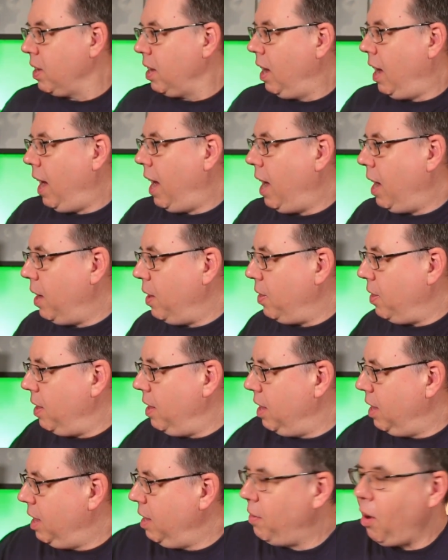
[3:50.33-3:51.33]

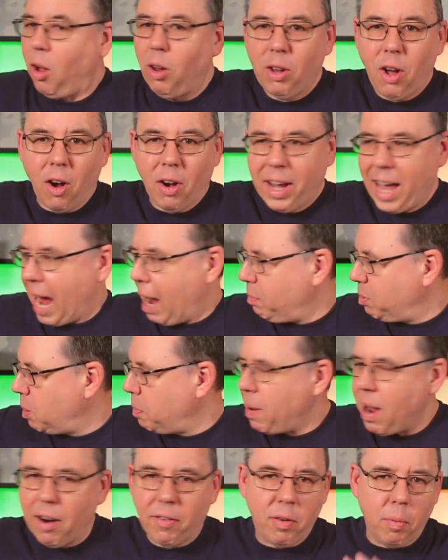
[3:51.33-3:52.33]
They've all got gaps,
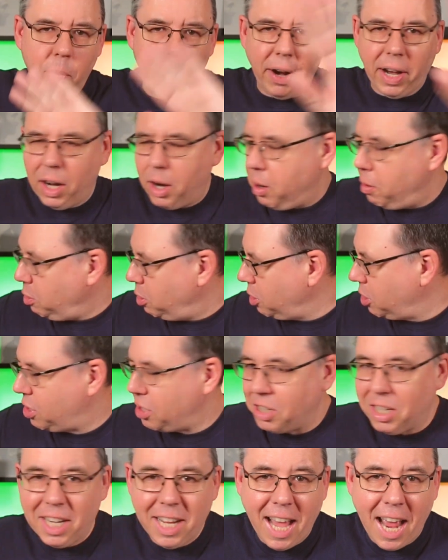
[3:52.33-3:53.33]
apart from Ringo, just
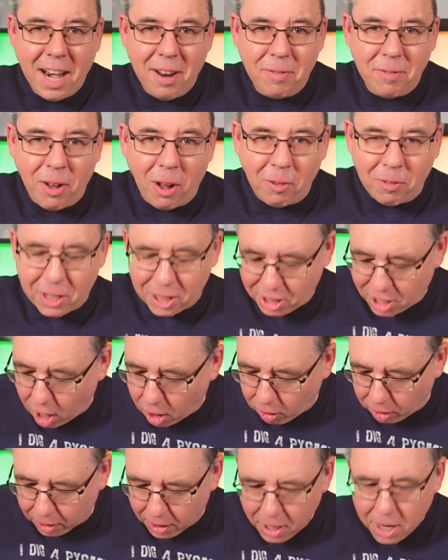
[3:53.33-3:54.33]
doesn't get involved at
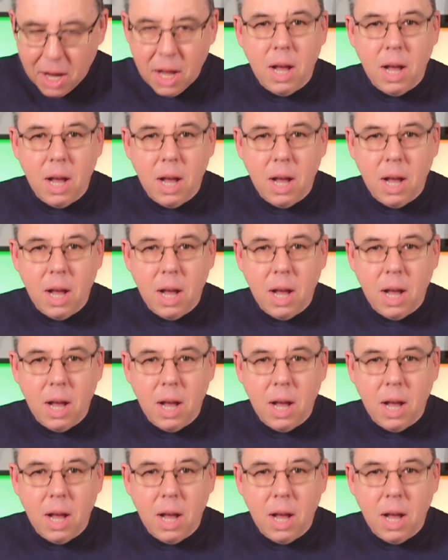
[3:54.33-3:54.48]
all.